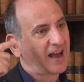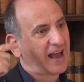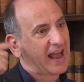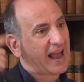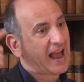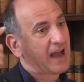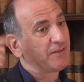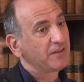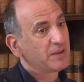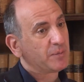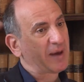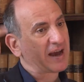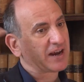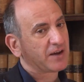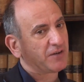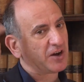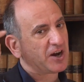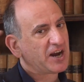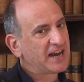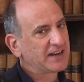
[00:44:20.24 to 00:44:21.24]
have at the back
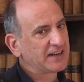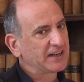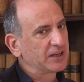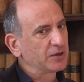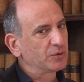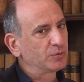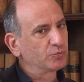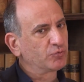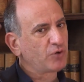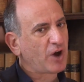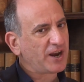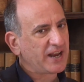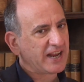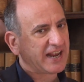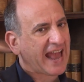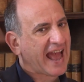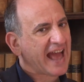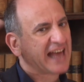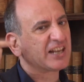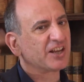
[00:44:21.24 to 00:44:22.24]
of our head a little
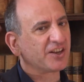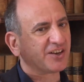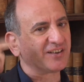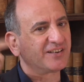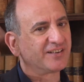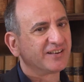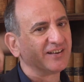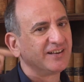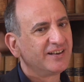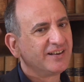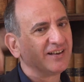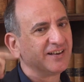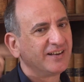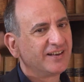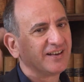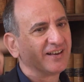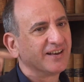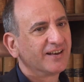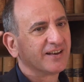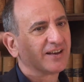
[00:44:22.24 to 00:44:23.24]
running Alan.
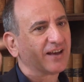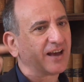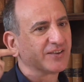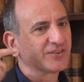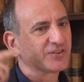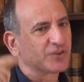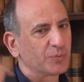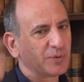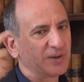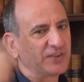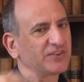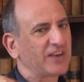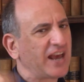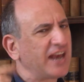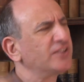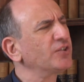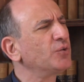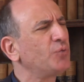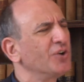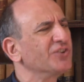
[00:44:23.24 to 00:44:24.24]
So we
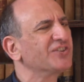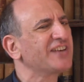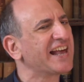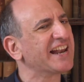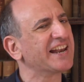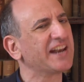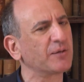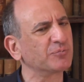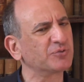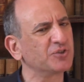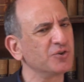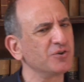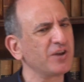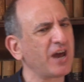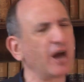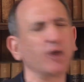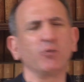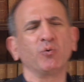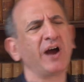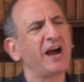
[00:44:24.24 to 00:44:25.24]
say, so what's Alan up to
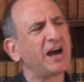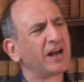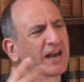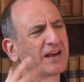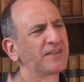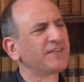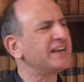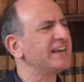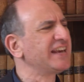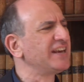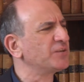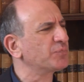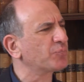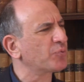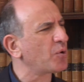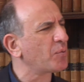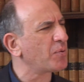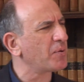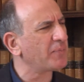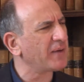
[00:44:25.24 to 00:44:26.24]
now? Well, I think he's
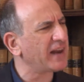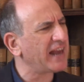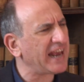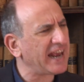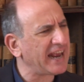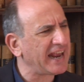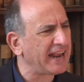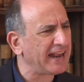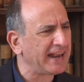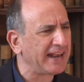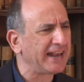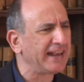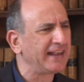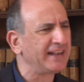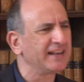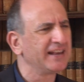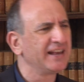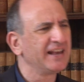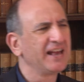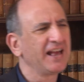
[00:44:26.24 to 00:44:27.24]
probably,
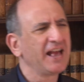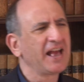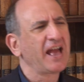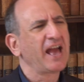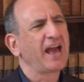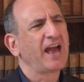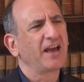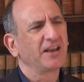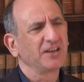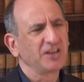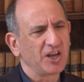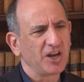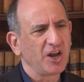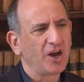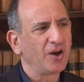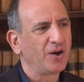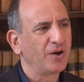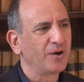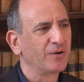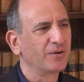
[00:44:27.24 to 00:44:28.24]
you
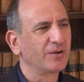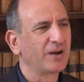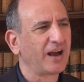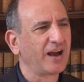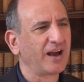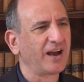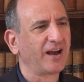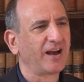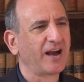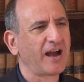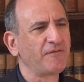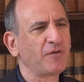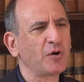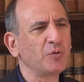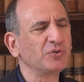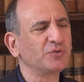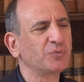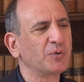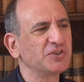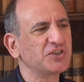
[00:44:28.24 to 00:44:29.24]
know, I've
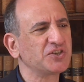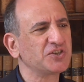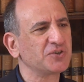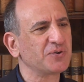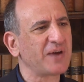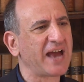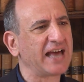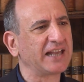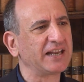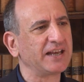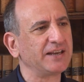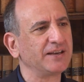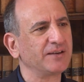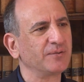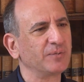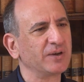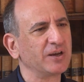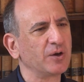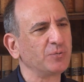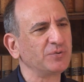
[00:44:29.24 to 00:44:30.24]
always wanted to do Alan.
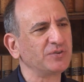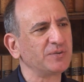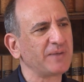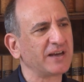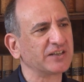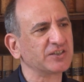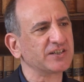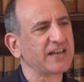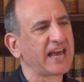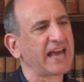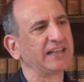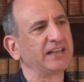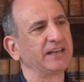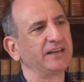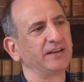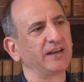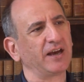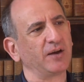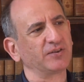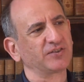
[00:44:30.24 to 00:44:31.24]
We always imagine
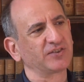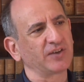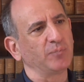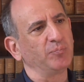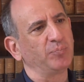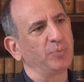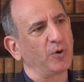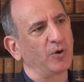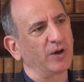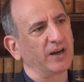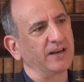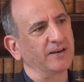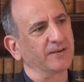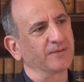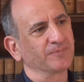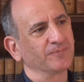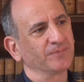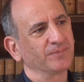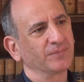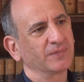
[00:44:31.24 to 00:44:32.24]
Alan at some point
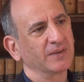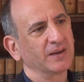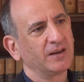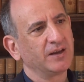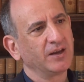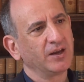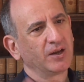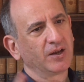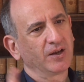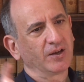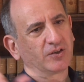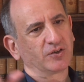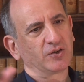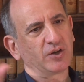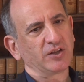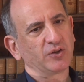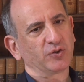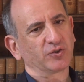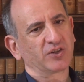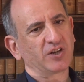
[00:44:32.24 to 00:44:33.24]

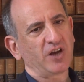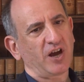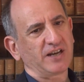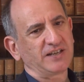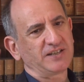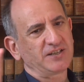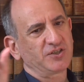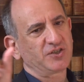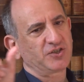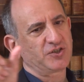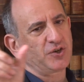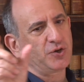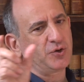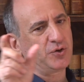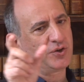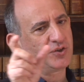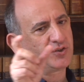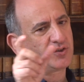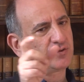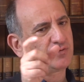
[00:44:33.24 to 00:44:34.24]
doing those guided
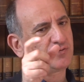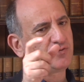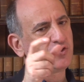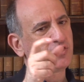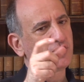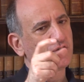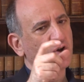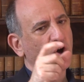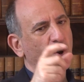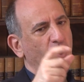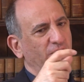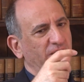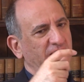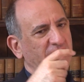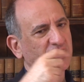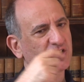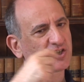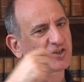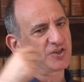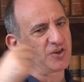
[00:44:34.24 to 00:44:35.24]
tours of
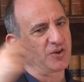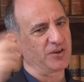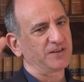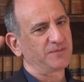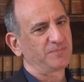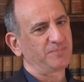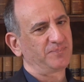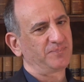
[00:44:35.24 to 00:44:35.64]
Norwich on a